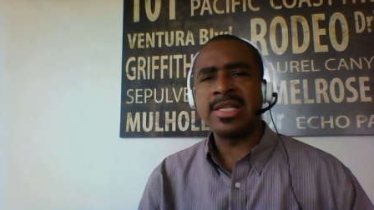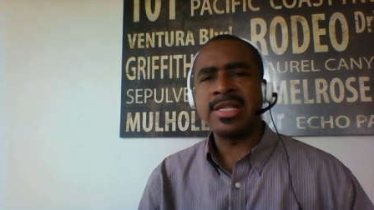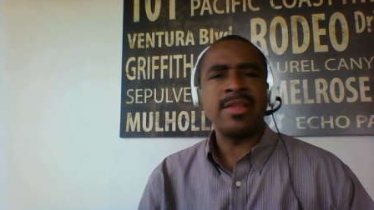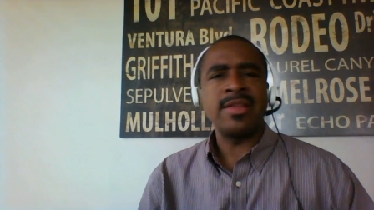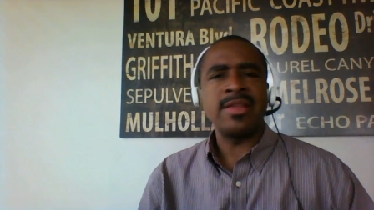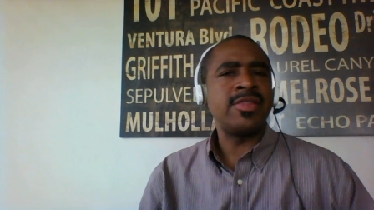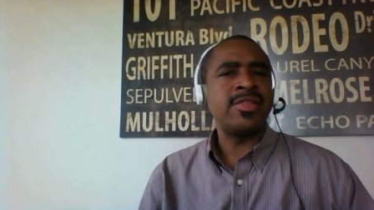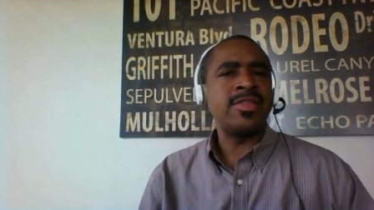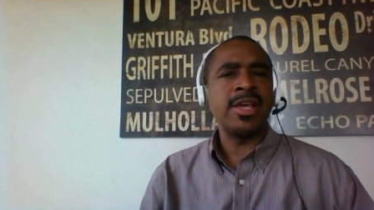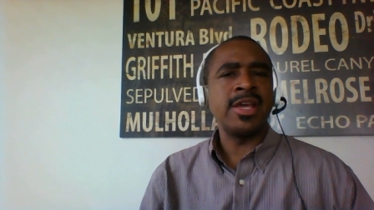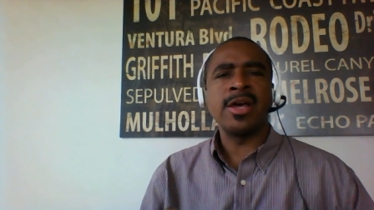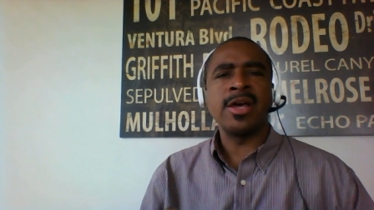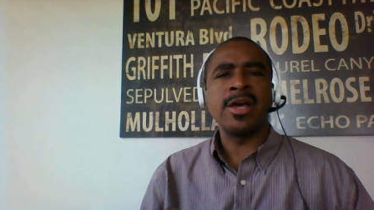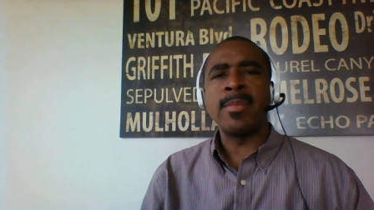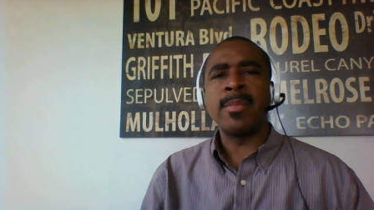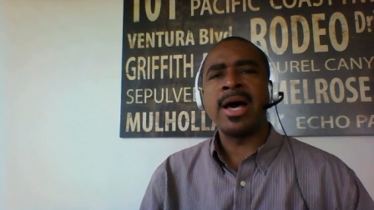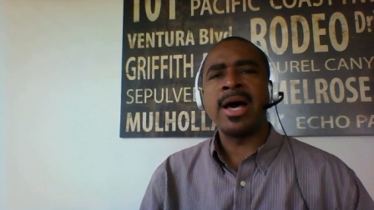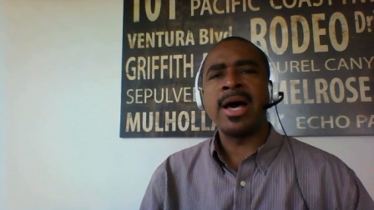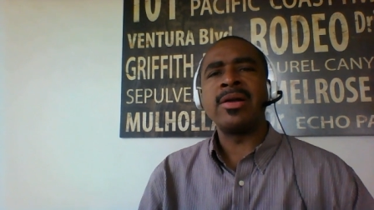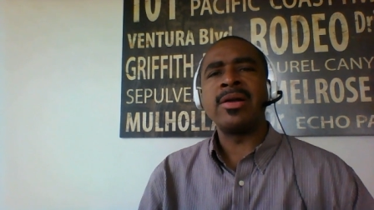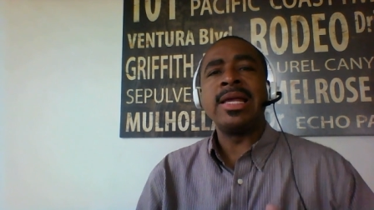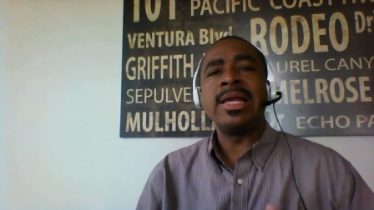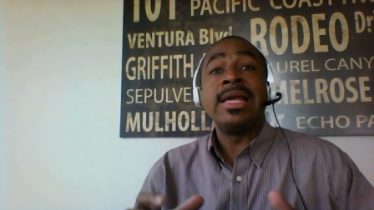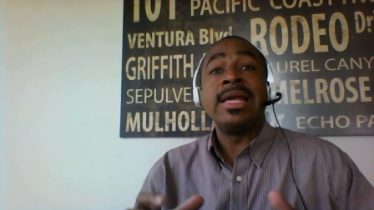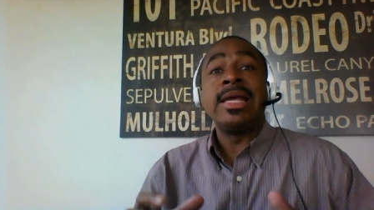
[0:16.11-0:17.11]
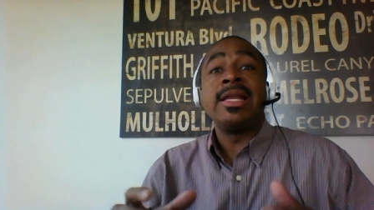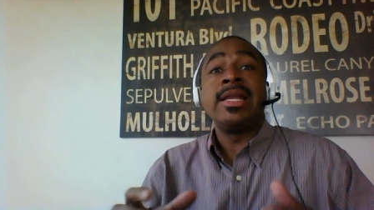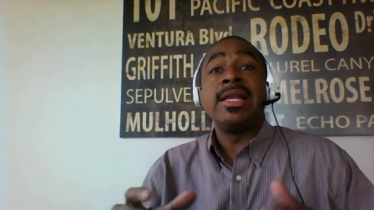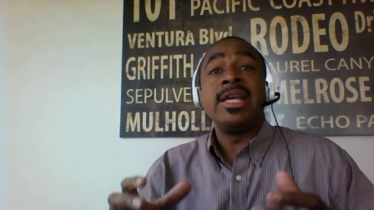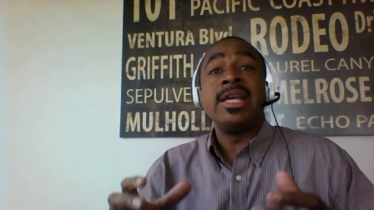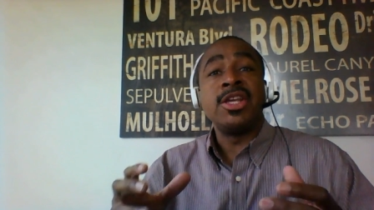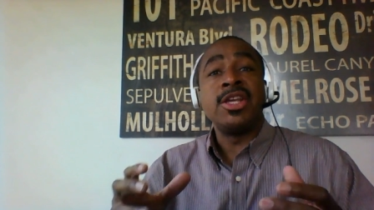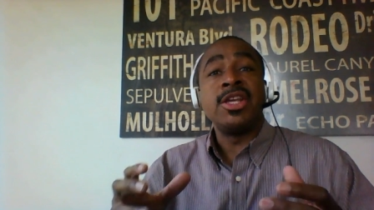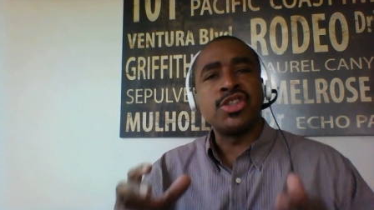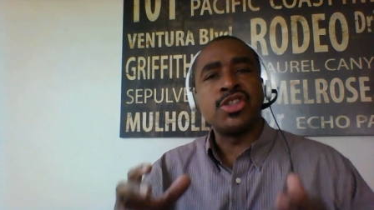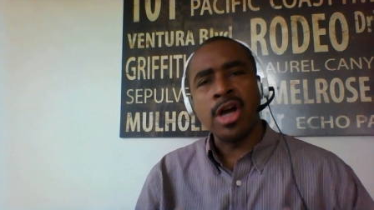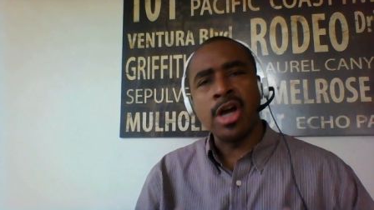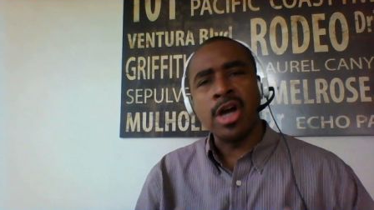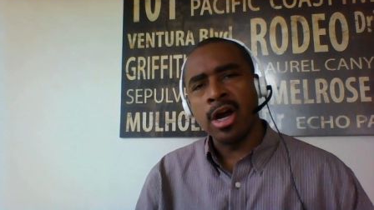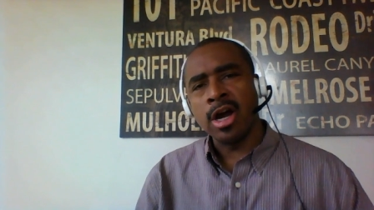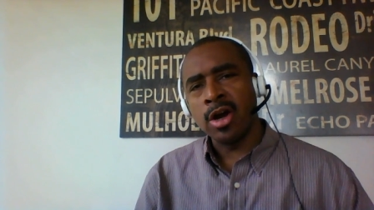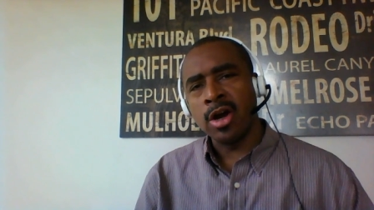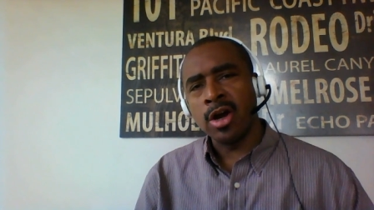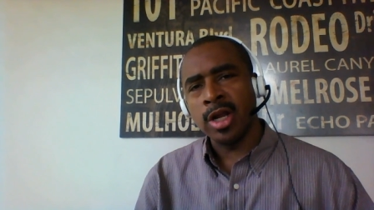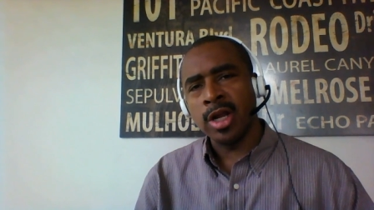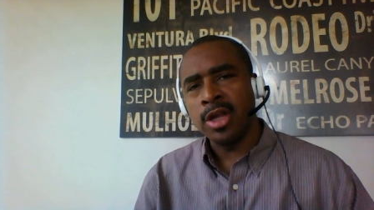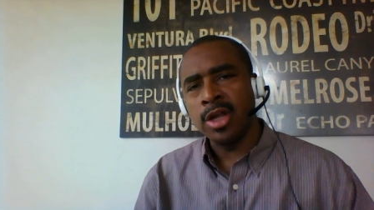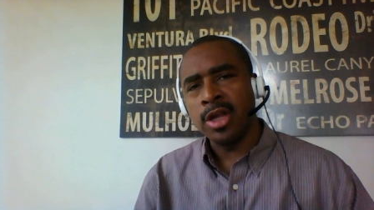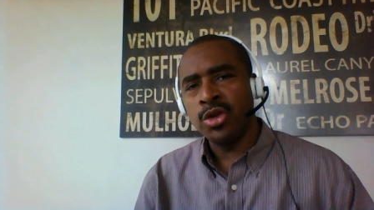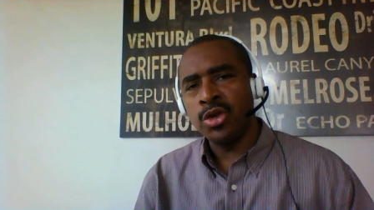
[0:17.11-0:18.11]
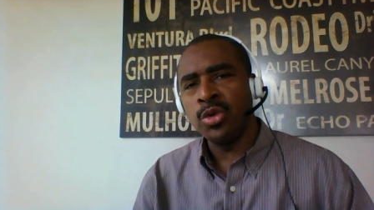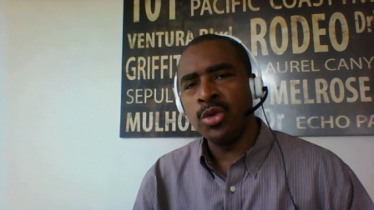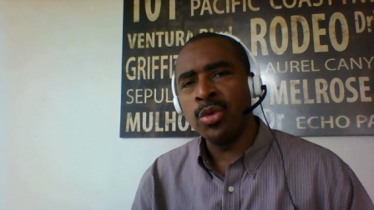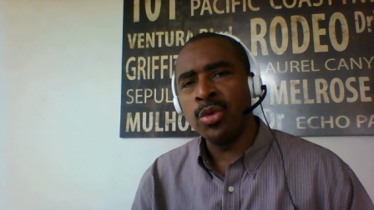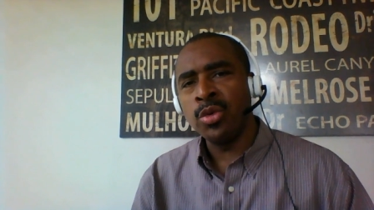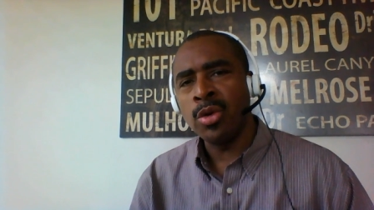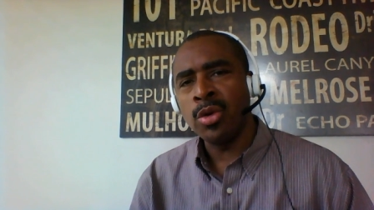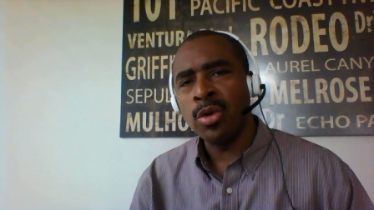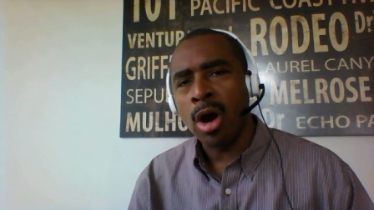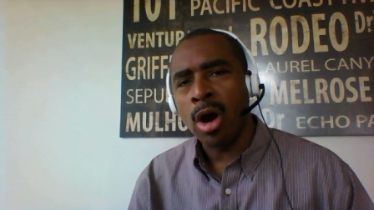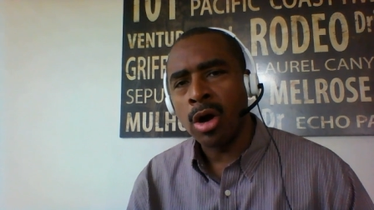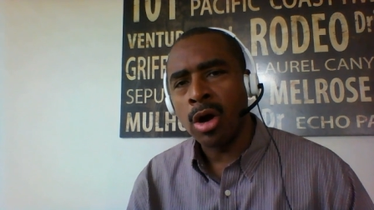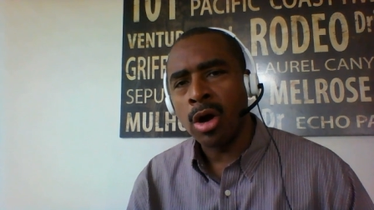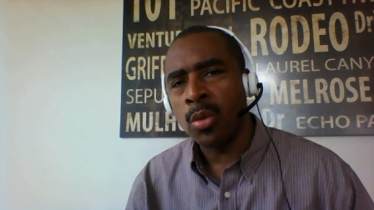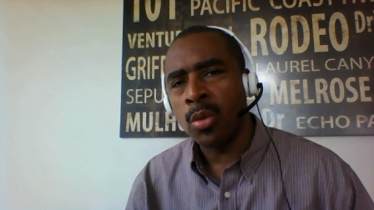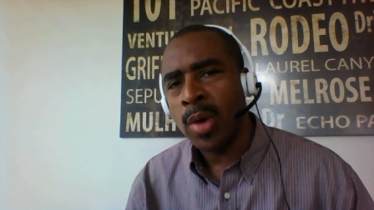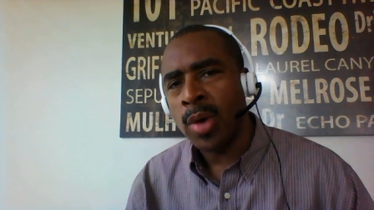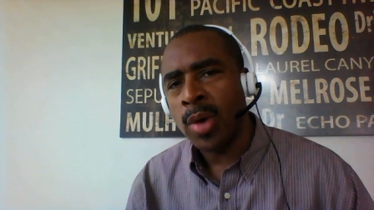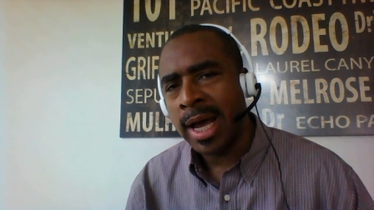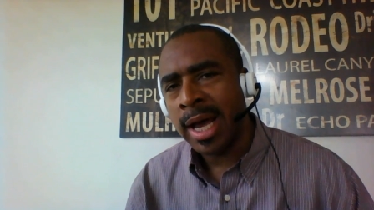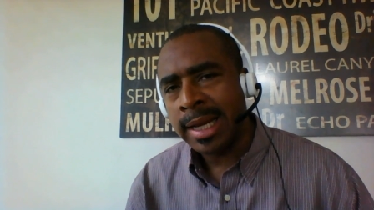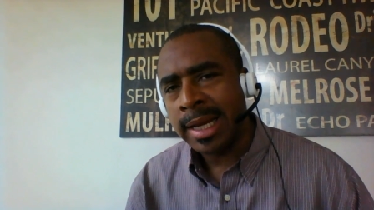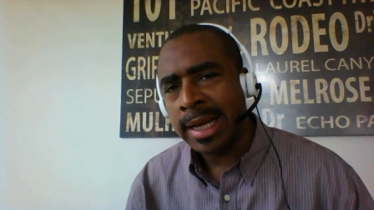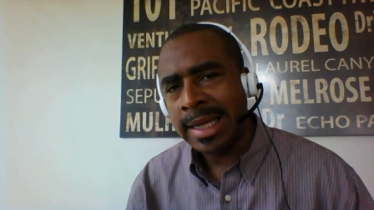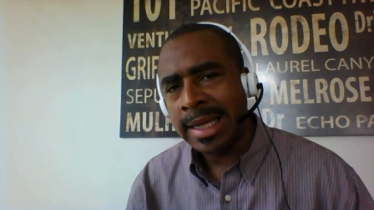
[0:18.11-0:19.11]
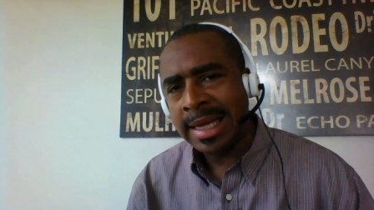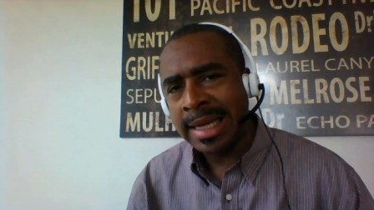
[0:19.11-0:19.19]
they think about it is hard, and you are right,